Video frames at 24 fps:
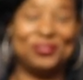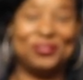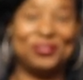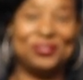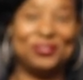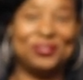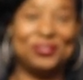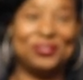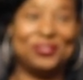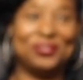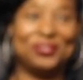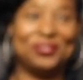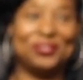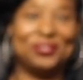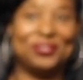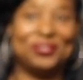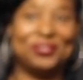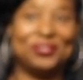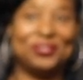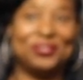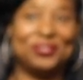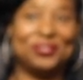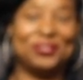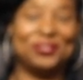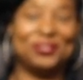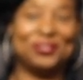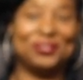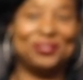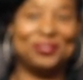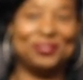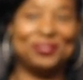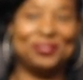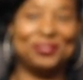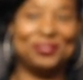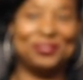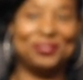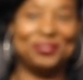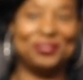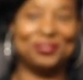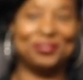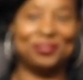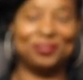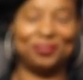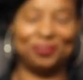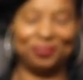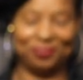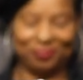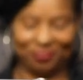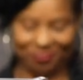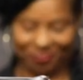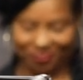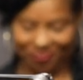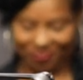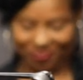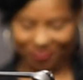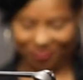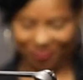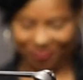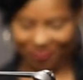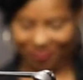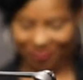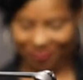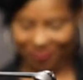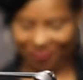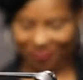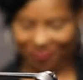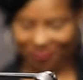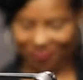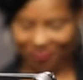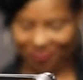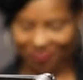(silent)